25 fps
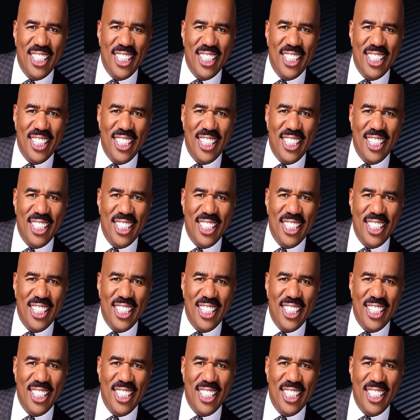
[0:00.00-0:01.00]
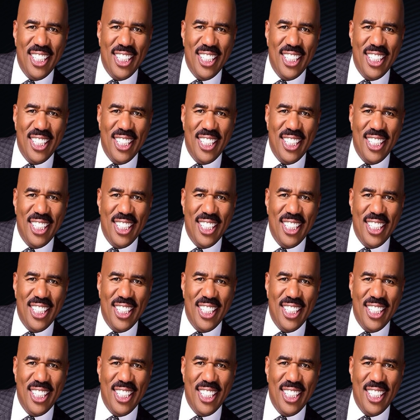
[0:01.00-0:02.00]

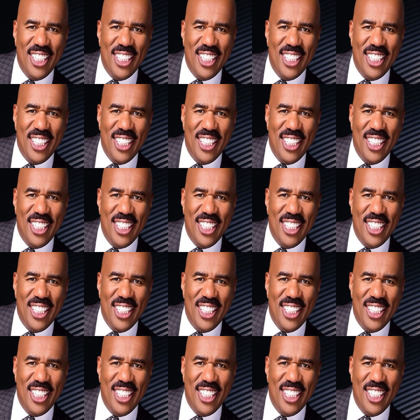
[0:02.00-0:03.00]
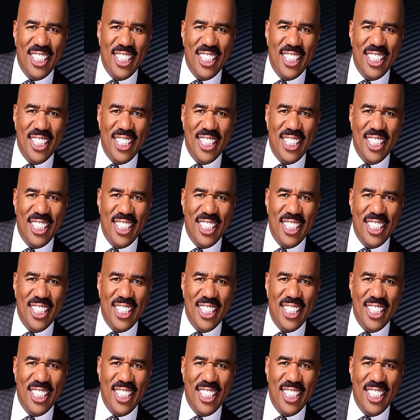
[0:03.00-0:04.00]

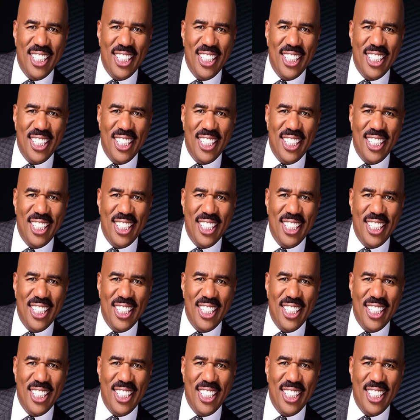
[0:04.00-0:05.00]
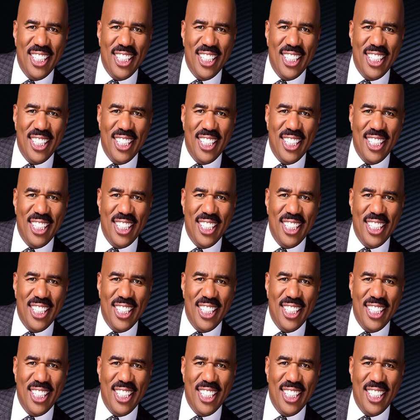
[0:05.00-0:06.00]

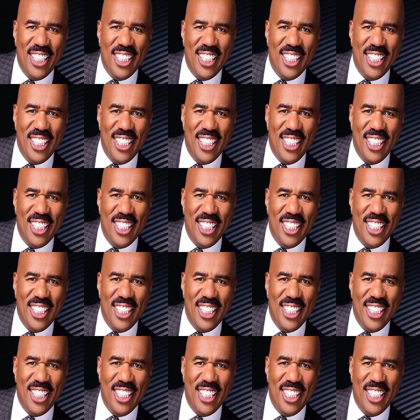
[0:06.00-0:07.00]
This is a still picture; no speech is visible.